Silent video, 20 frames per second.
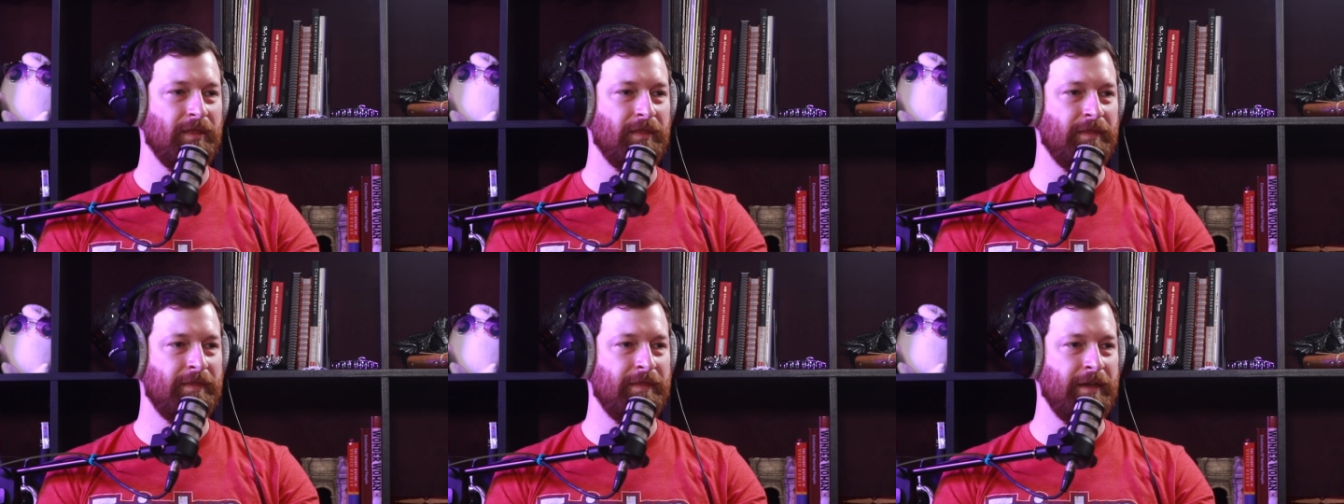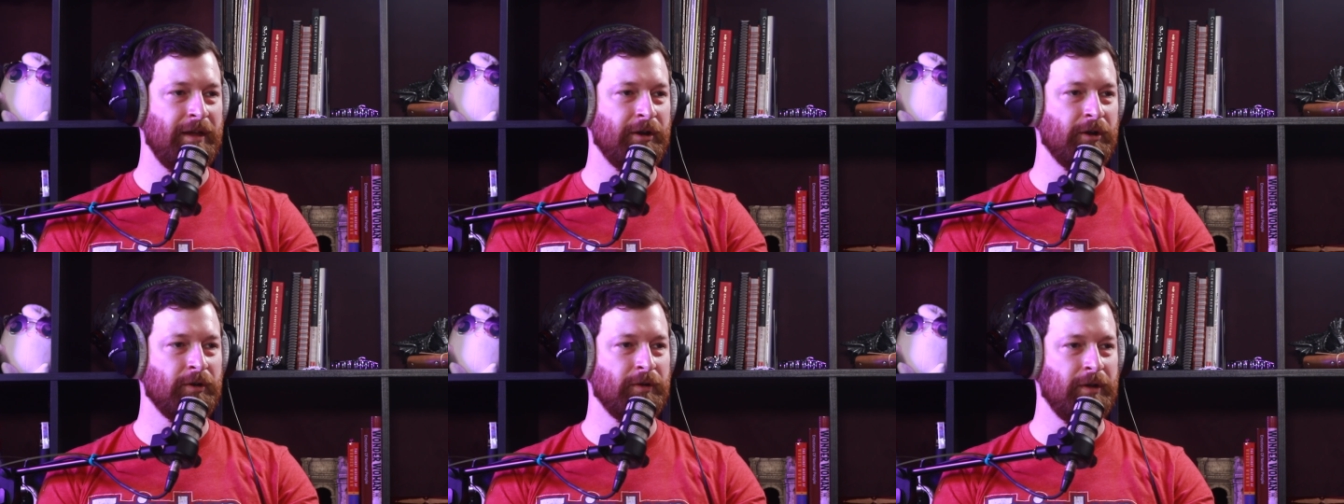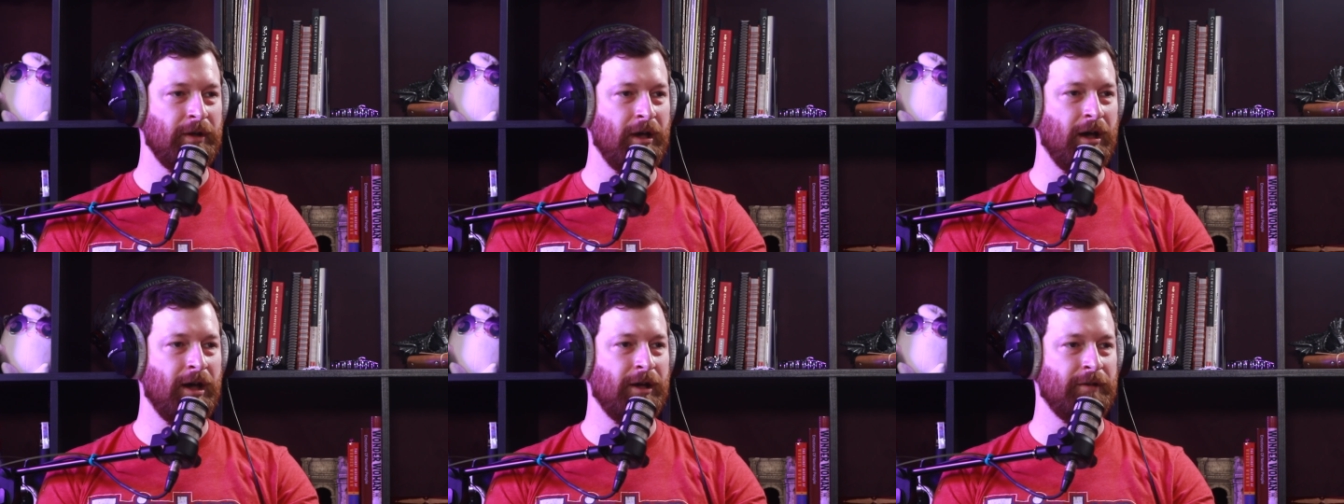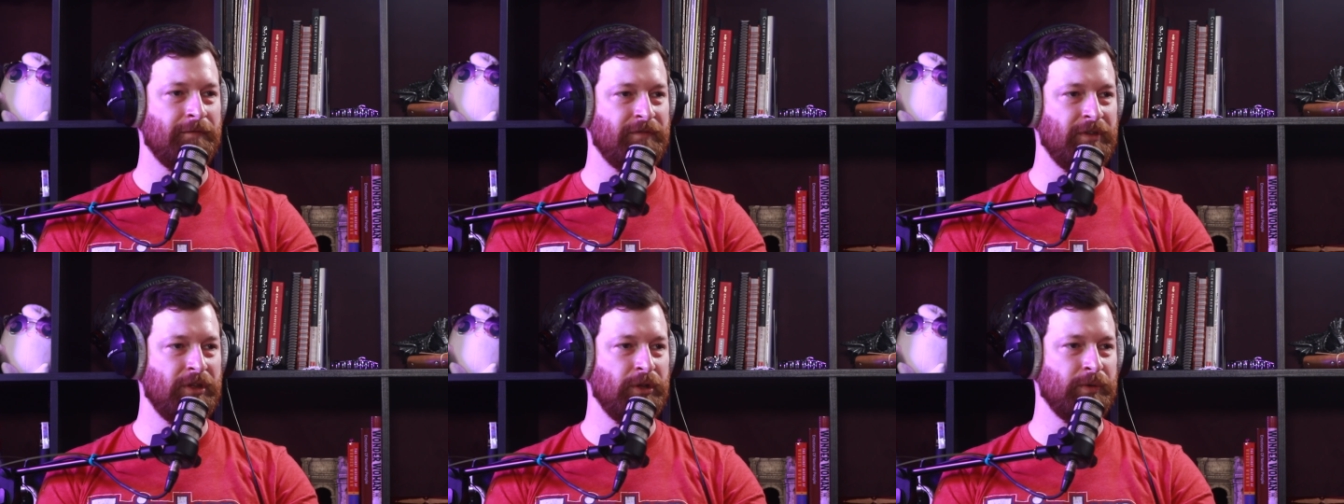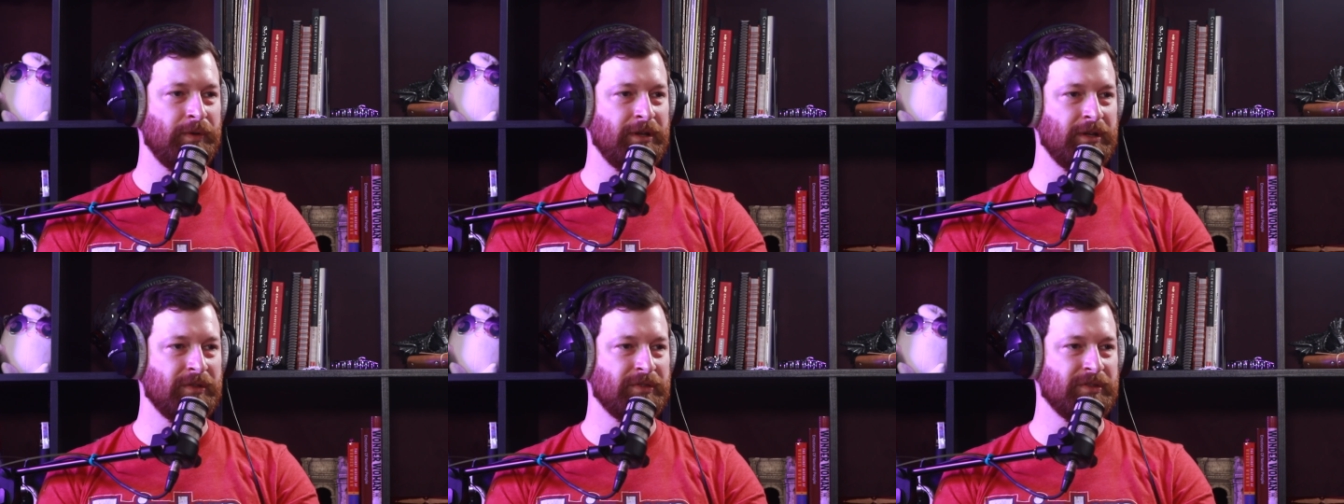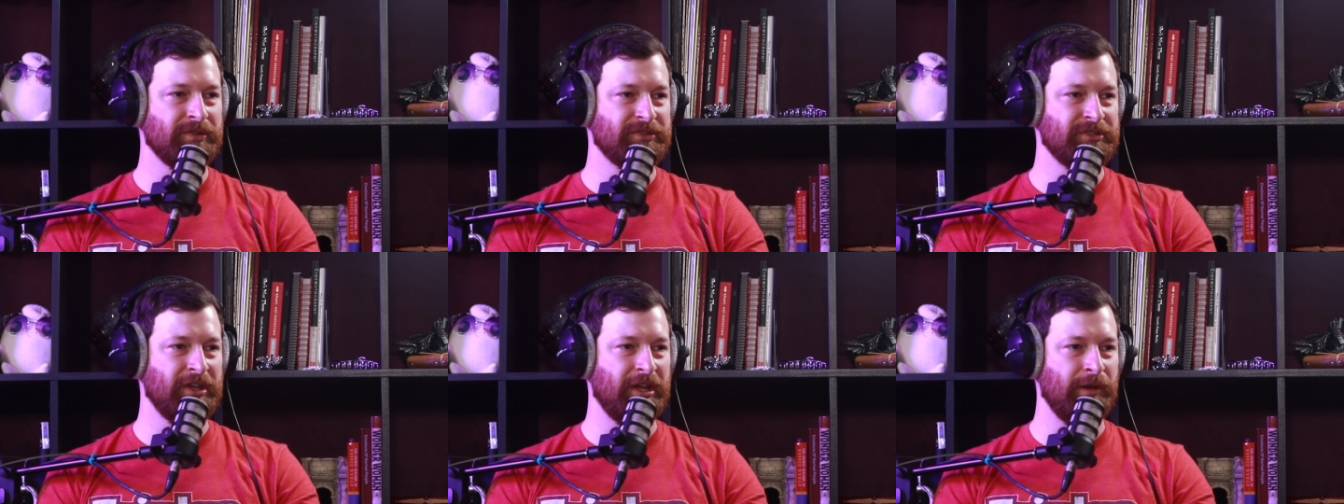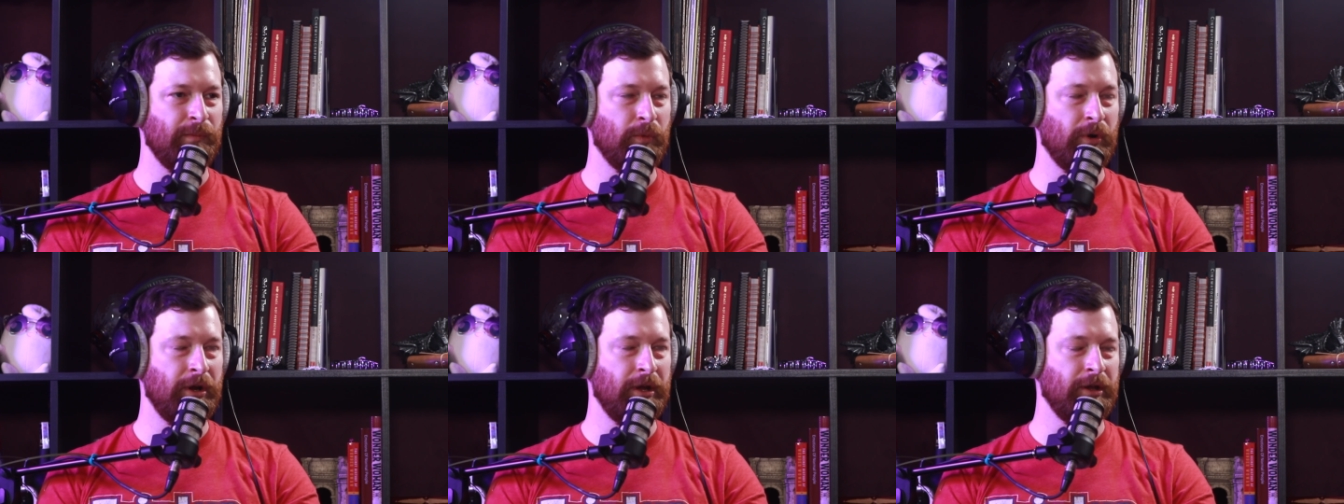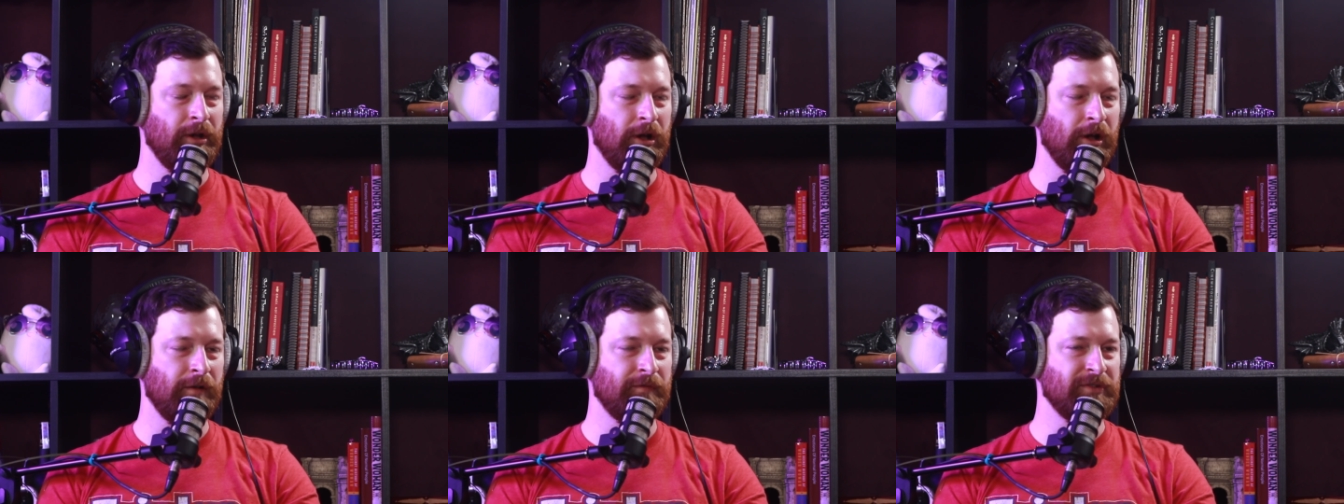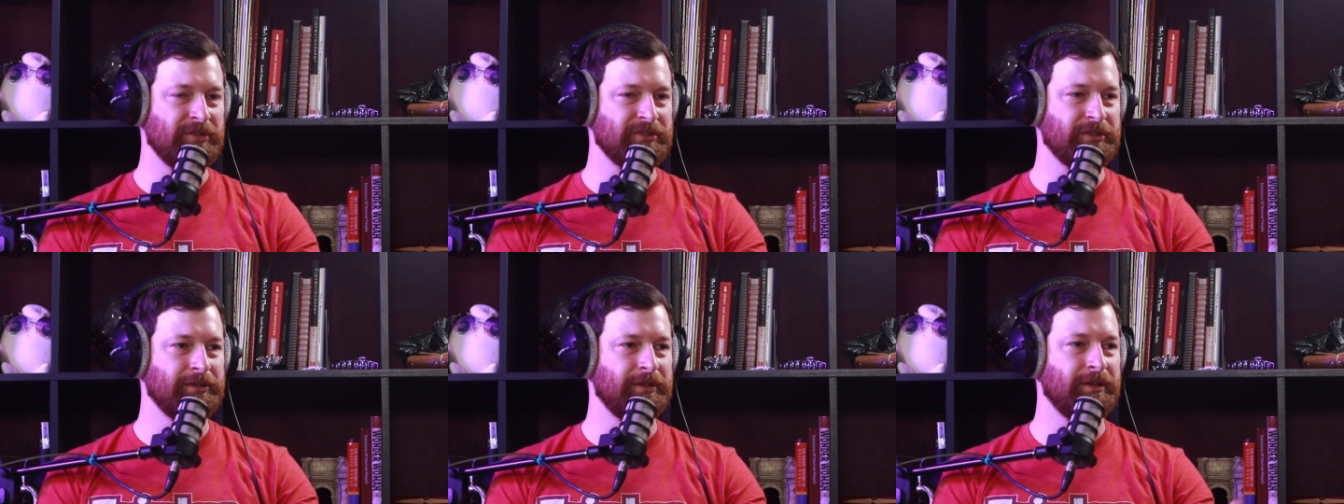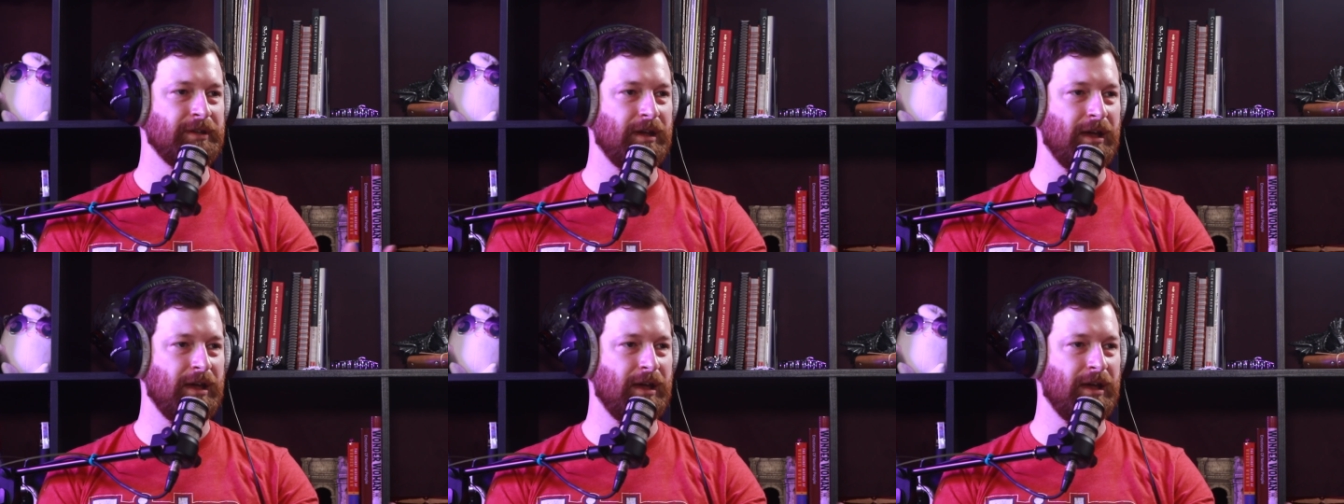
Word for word: they're not viewing it the same way, obviously,